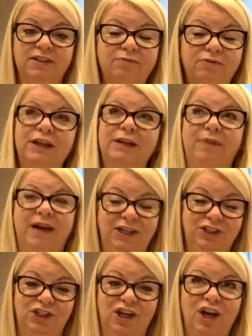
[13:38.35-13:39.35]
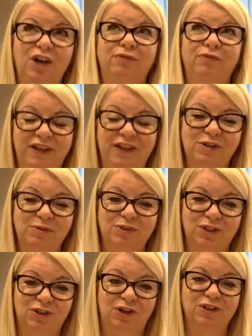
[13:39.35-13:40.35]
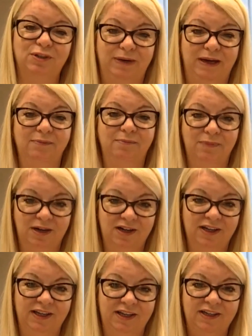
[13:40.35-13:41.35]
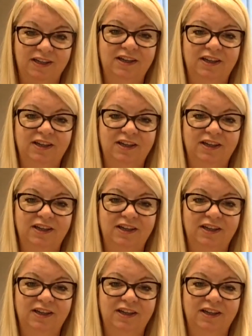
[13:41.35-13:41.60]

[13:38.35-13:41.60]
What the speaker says: I'm really passionate. Hopefully that comes across about my,